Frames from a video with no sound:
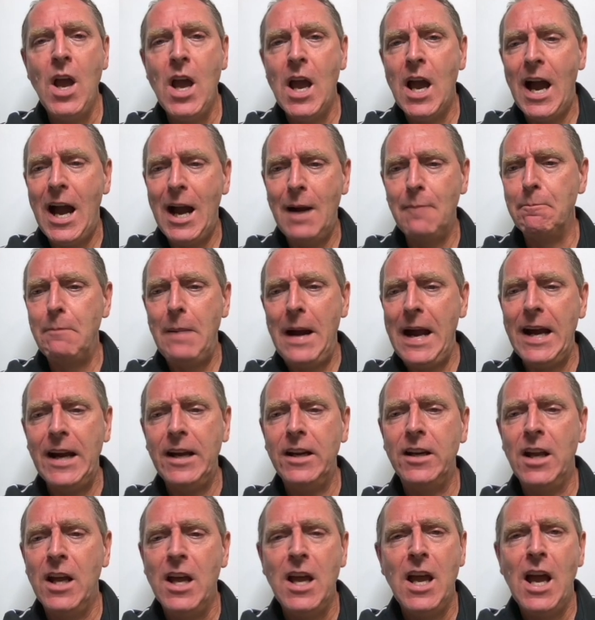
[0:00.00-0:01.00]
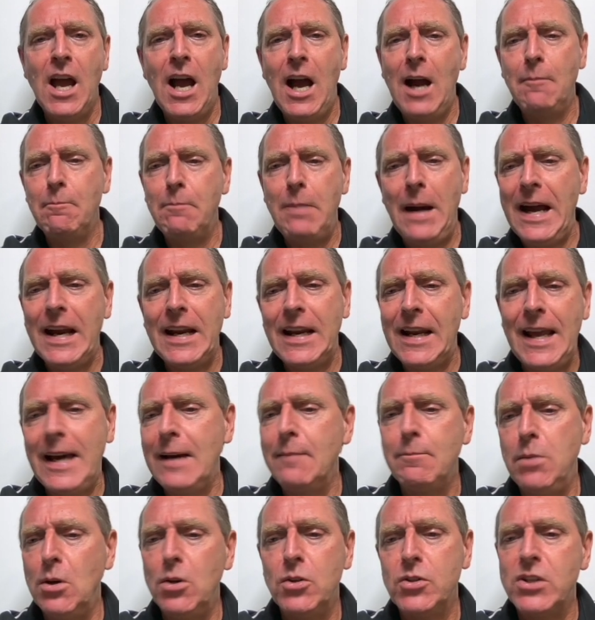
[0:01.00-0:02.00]
I'm buying
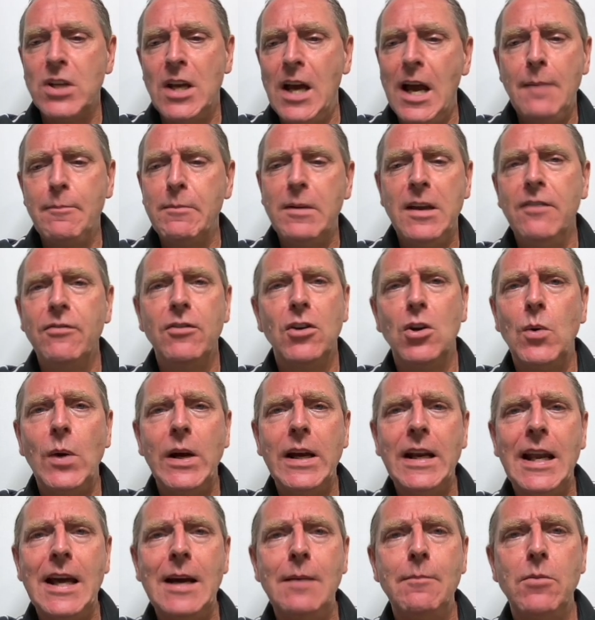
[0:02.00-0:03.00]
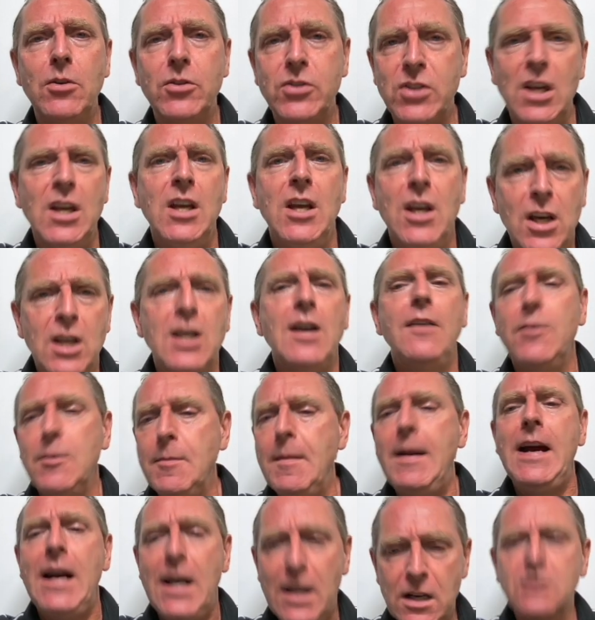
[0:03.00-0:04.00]
Lambos. I'm giving away Lambos. Come to
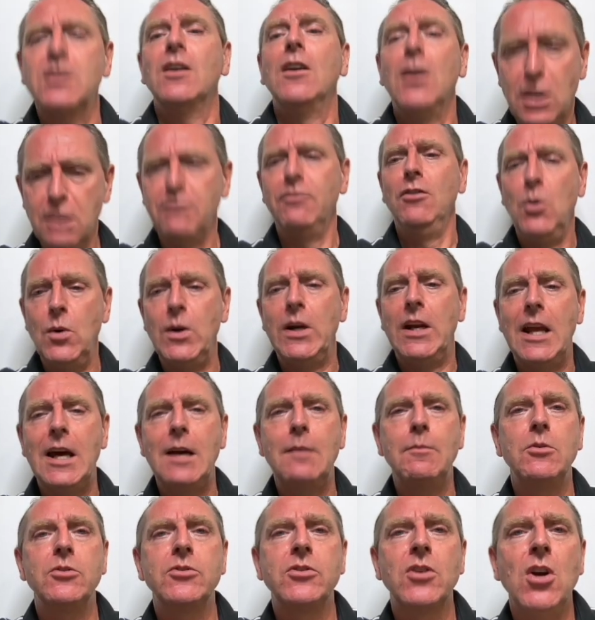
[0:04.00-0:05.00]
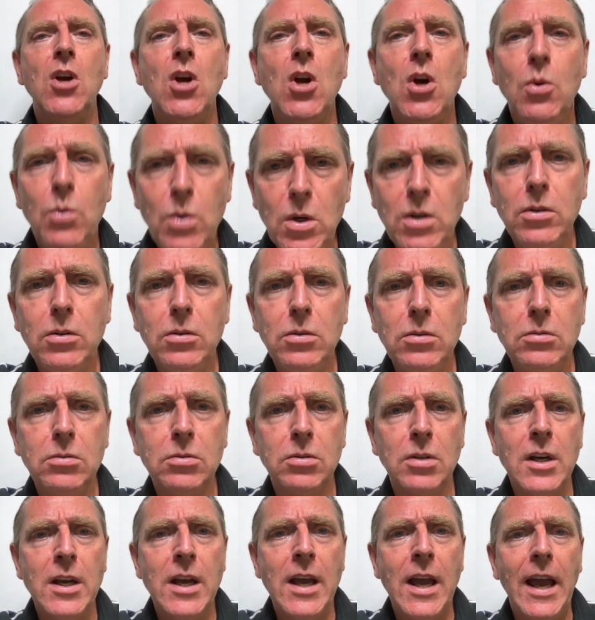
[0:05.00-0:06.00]
my house, giving away Lambos.
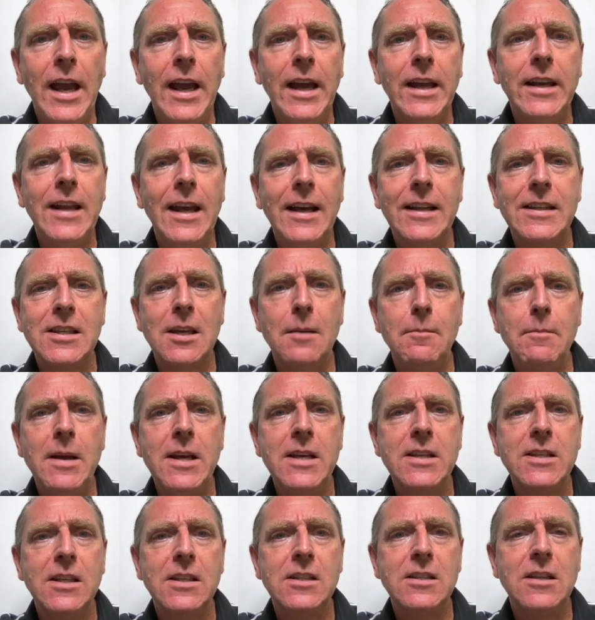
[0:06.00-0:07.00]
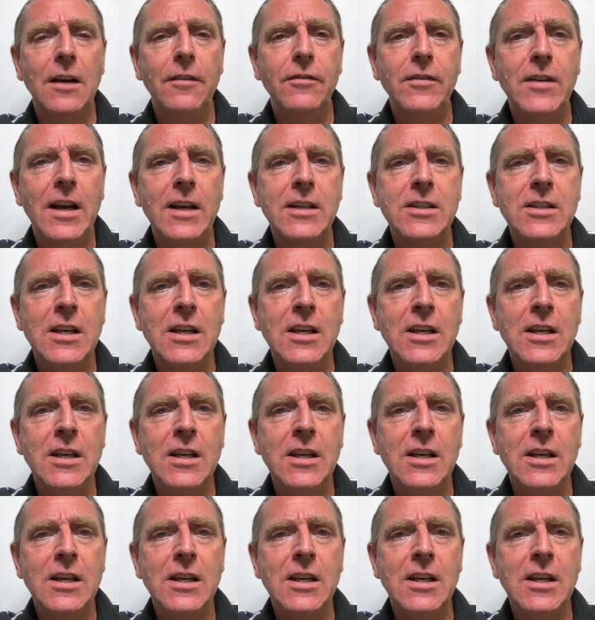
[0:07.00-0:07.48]
Woo! And that's amazing stuff, guys.